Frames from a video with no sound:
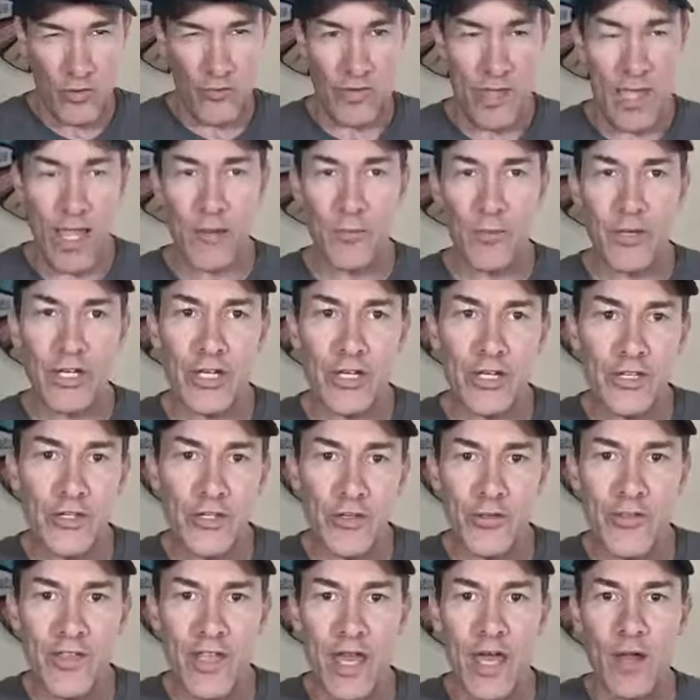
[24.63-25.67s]
How are we going to
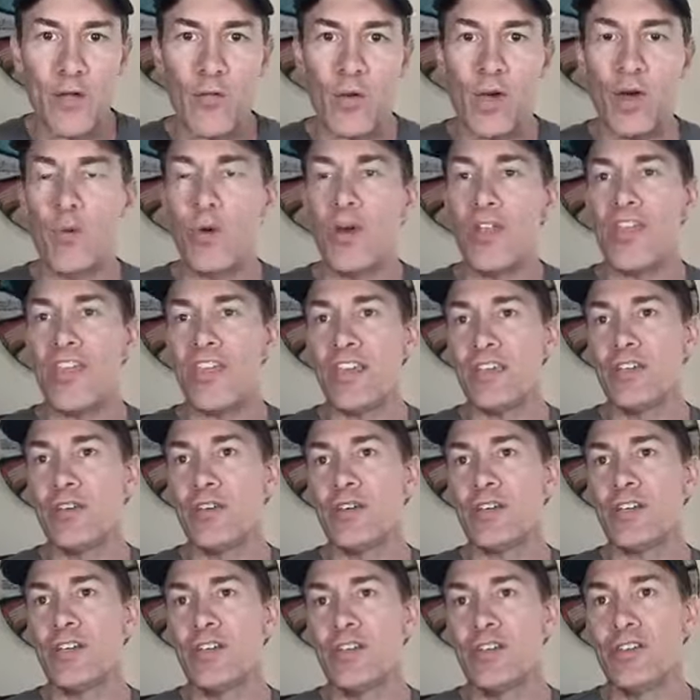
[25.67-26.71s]
do that? Well, one thing you
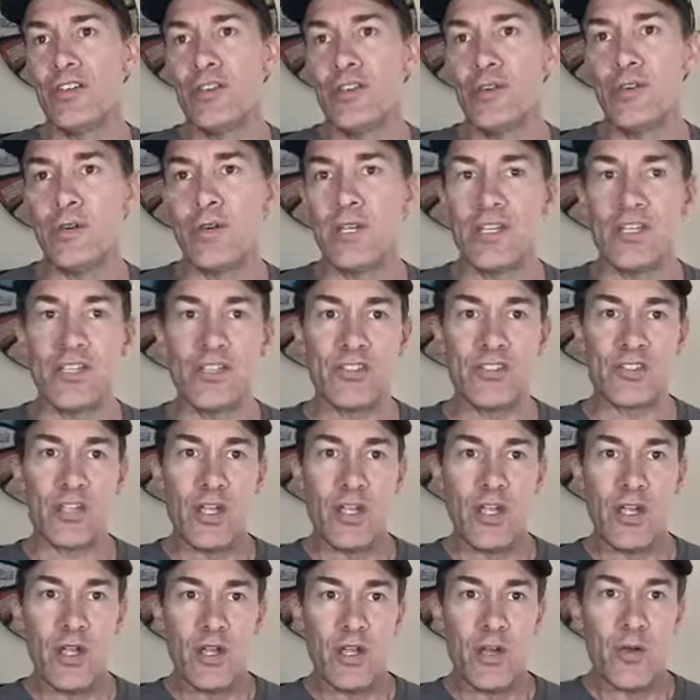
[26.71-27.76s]
can do is
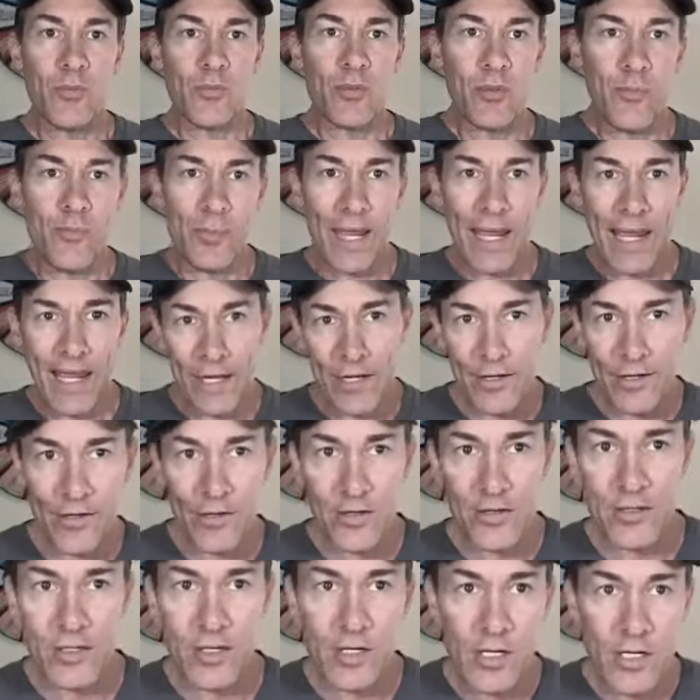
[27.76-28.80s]

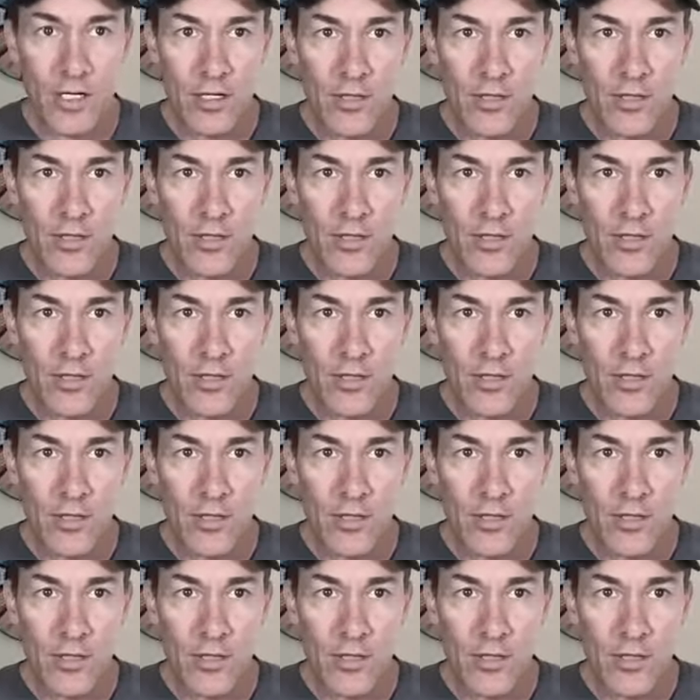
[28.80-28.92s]
prepare